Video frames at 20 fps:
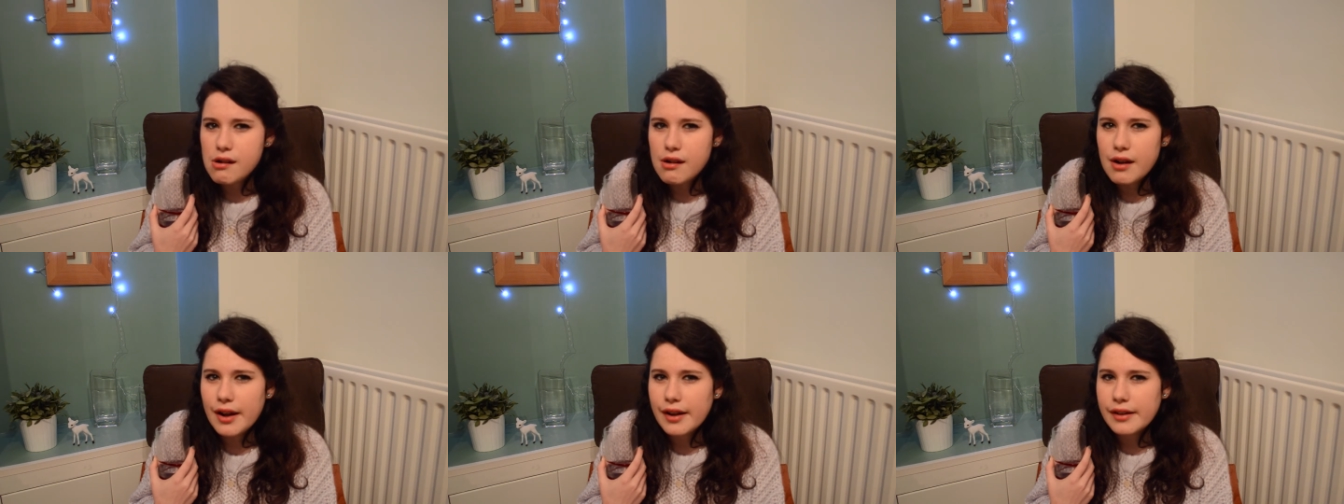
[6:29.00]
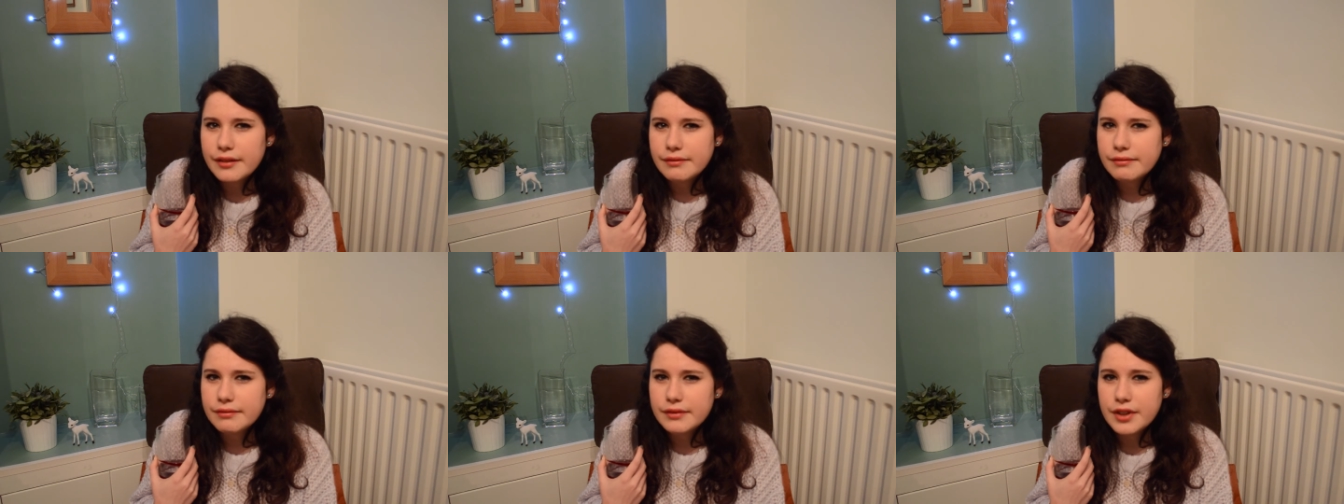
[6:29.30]

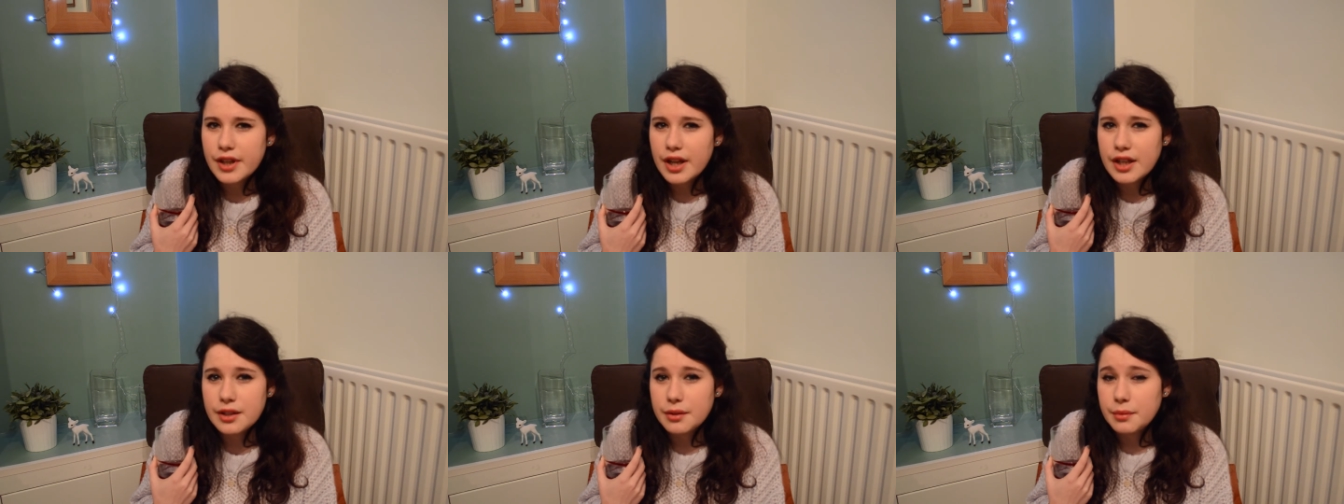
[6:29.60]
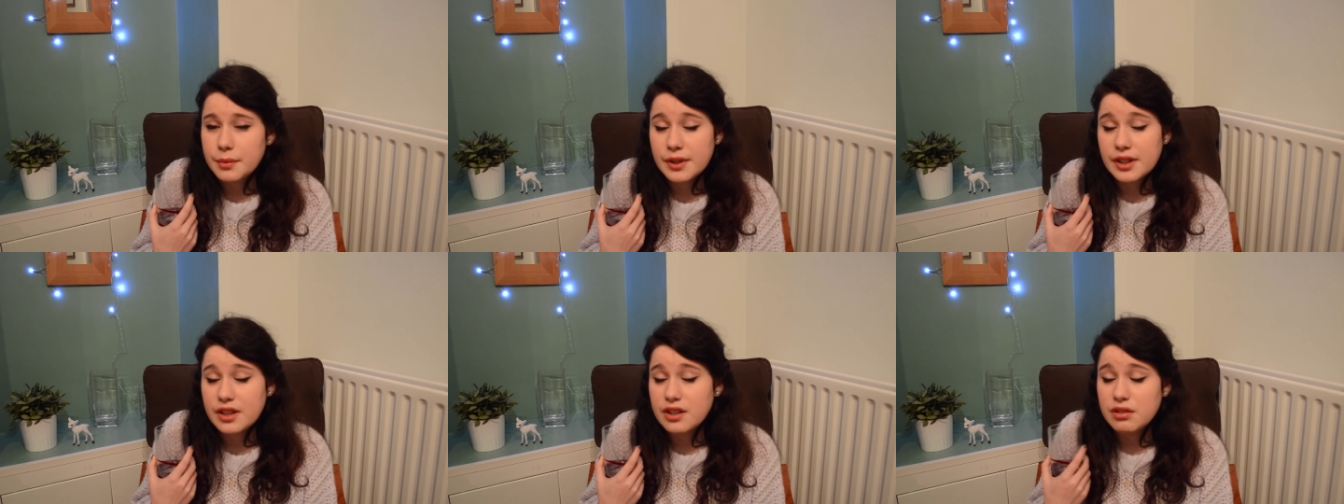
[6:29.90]
I
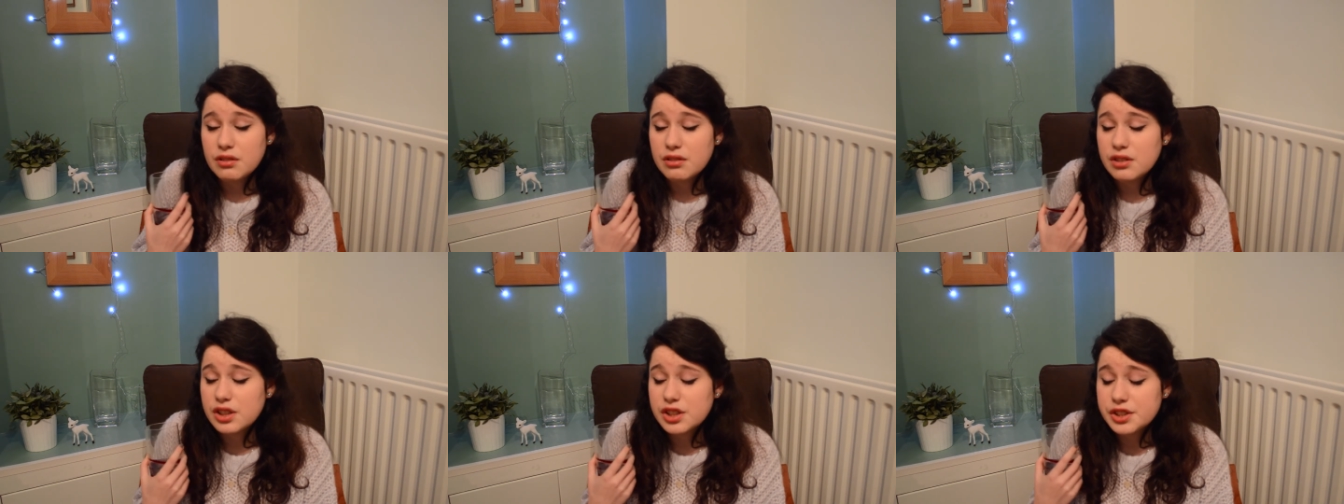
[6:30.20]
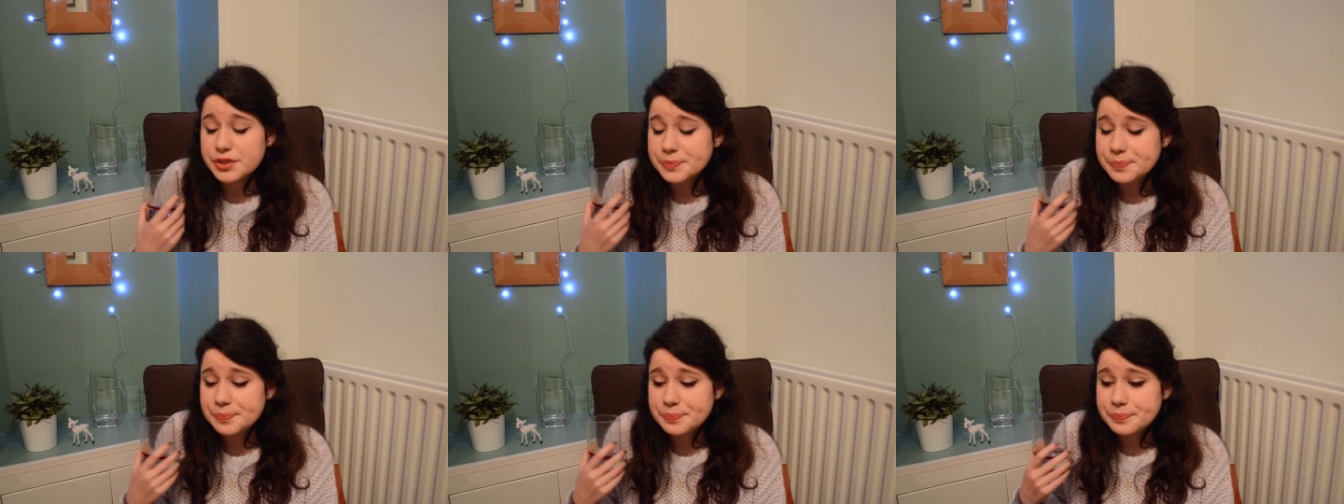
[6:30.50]
genuinely don't
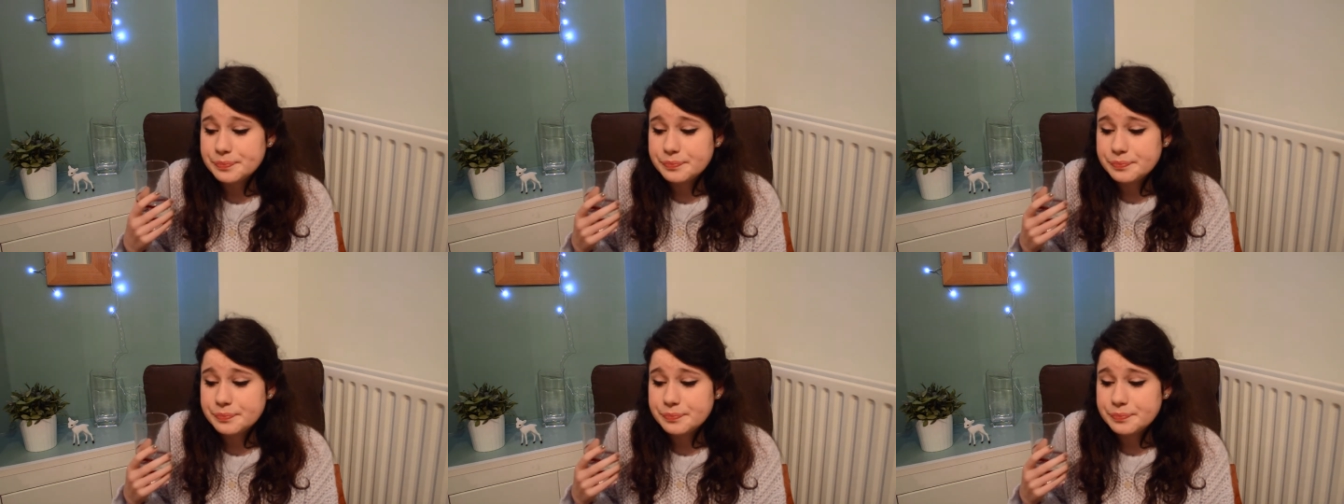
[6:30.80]
know.